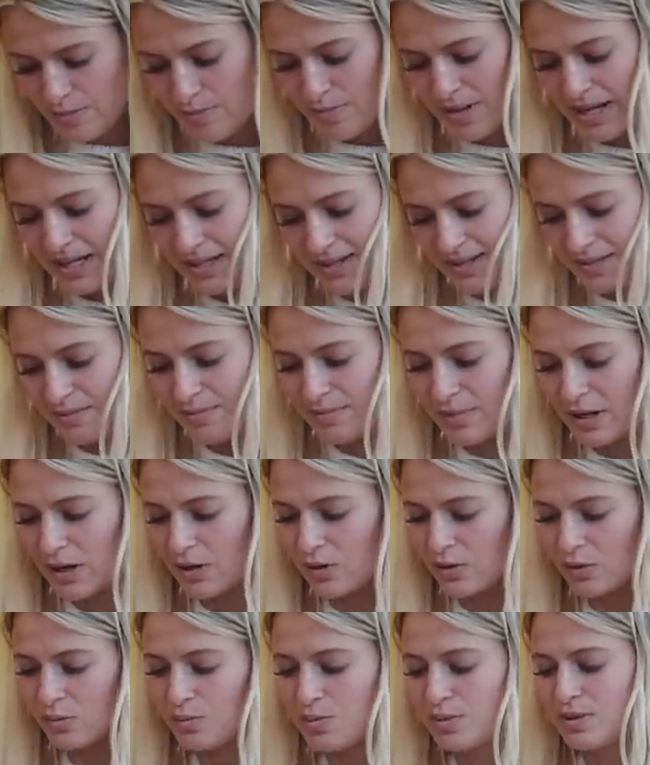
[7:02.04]
bits and
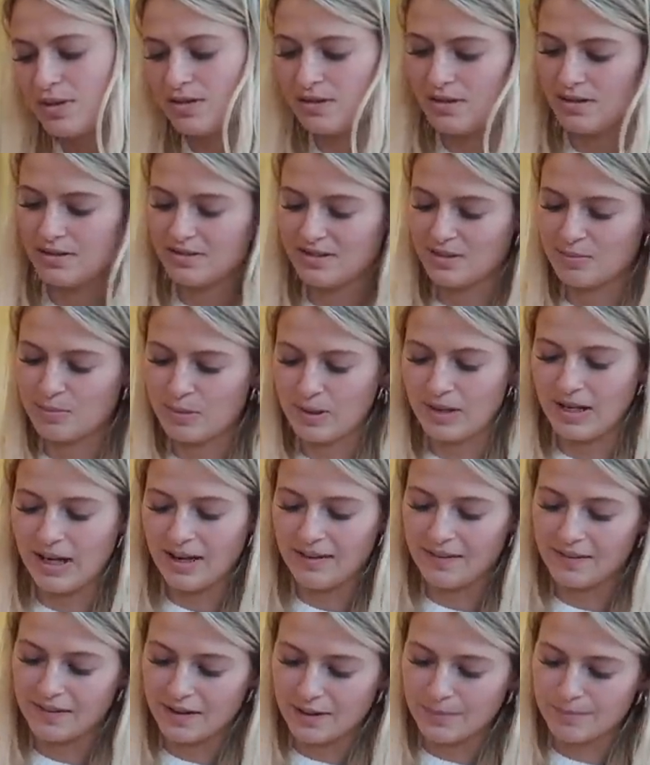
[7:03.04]
bulbs to put
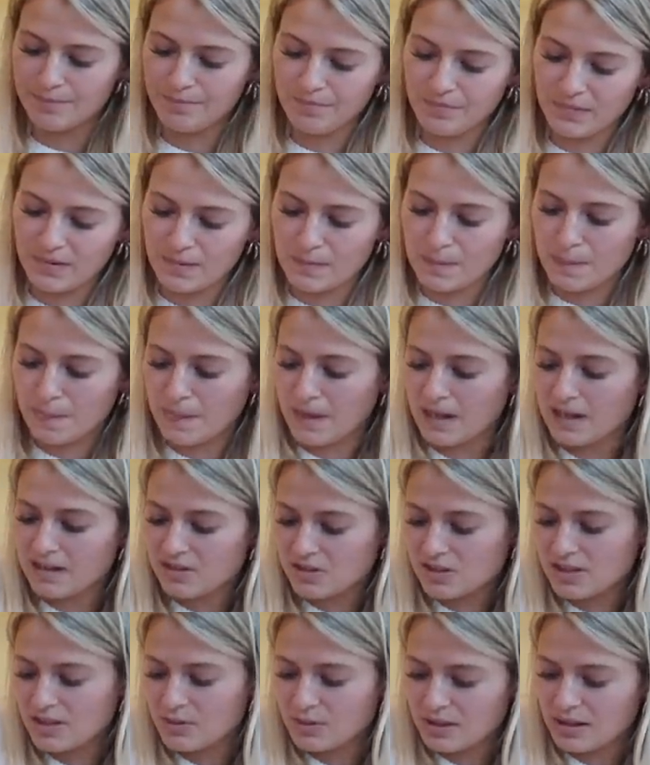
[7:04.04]
in them. I
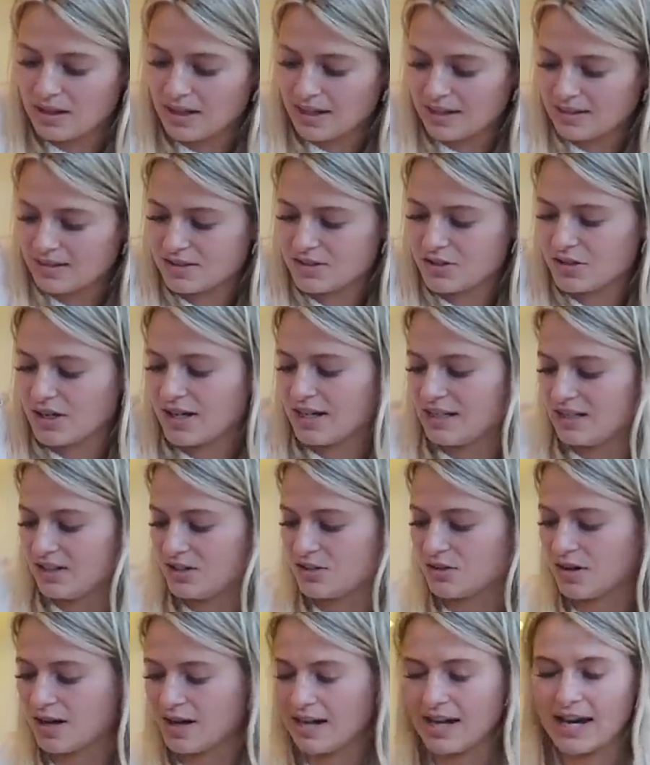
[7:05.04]
actually would like to try and
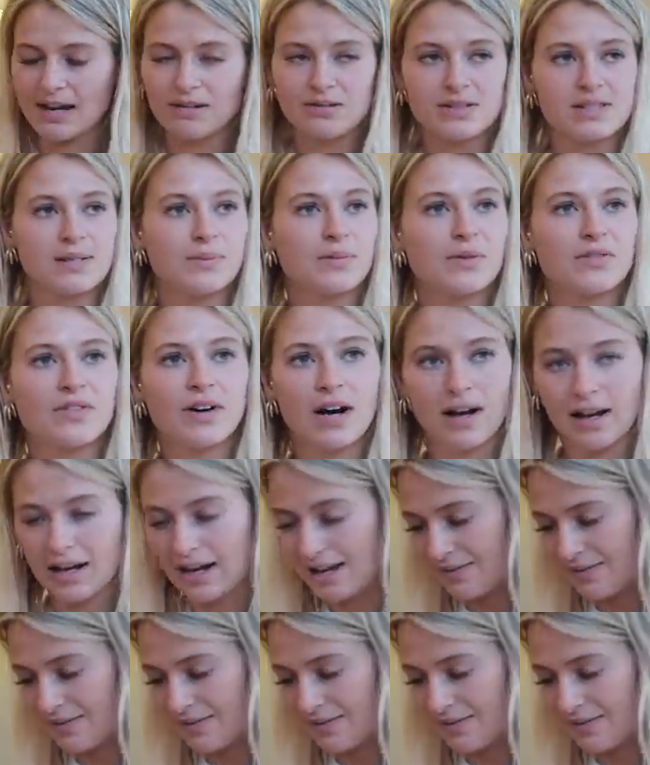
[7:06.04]
dry out some of our